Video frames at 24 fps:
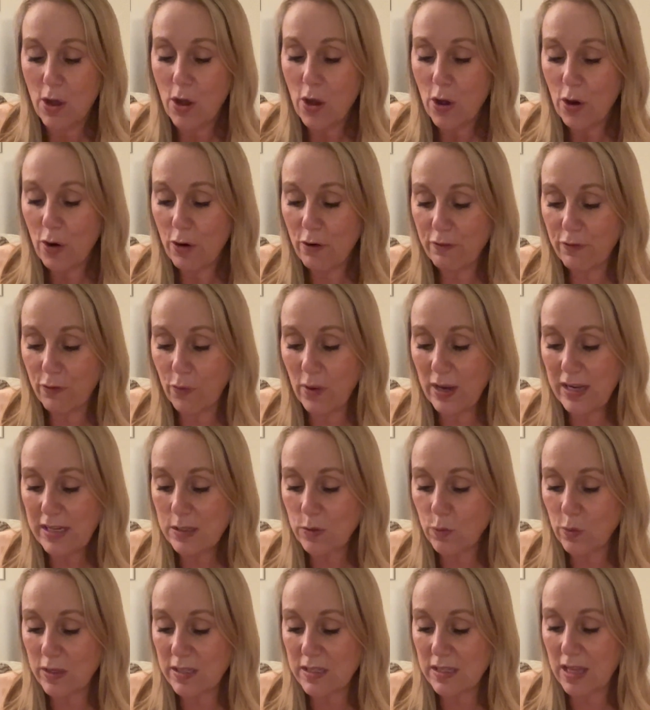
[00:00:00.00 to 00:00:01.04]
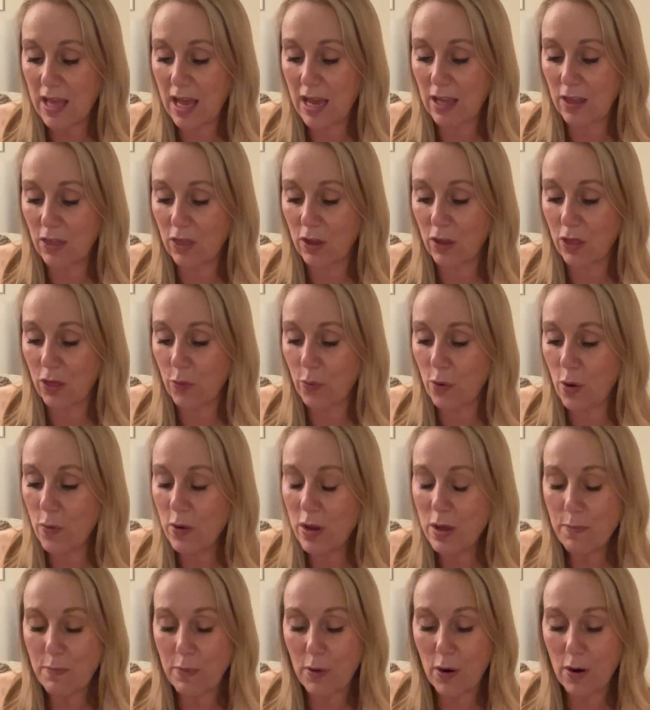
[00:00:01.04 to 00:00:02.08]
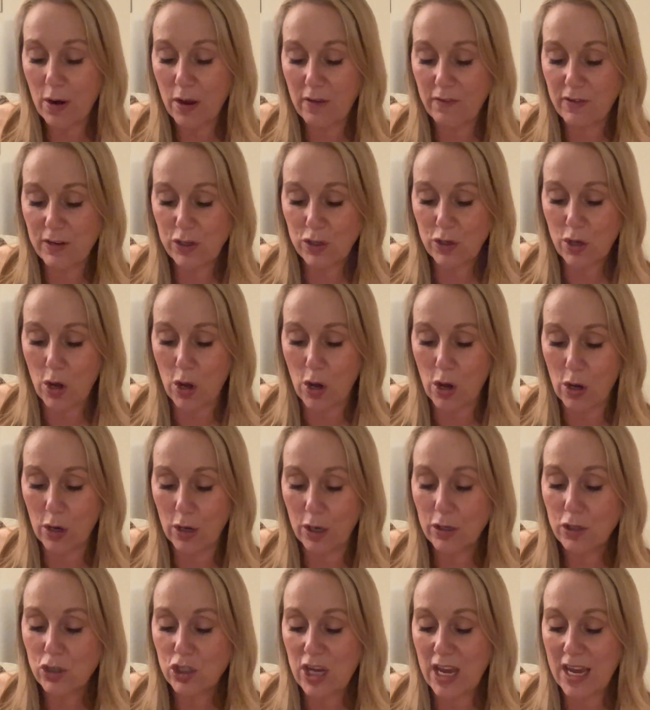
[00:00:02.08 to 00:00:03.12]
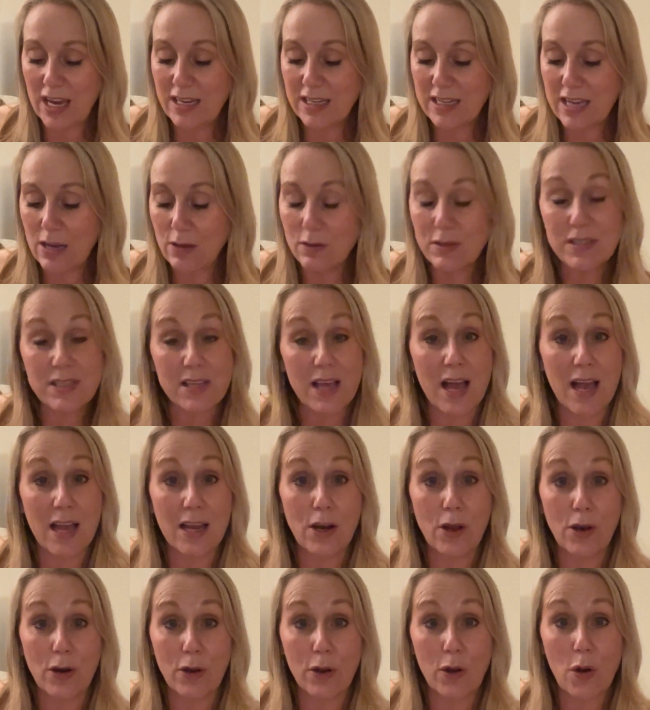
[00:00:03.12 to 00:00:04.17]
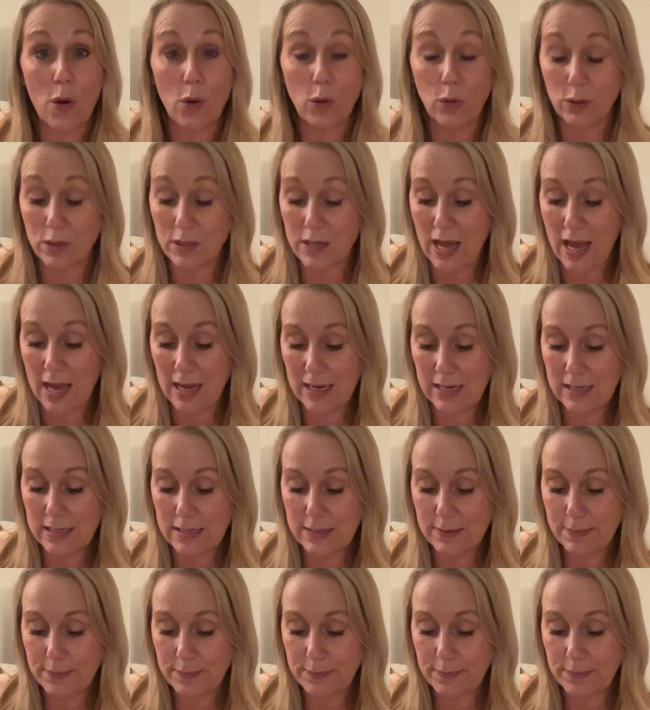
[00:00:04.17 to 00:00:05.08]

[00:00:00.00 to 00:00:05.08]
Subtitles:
Her voice was like the throaty bark of a dog chained outside on a cold night.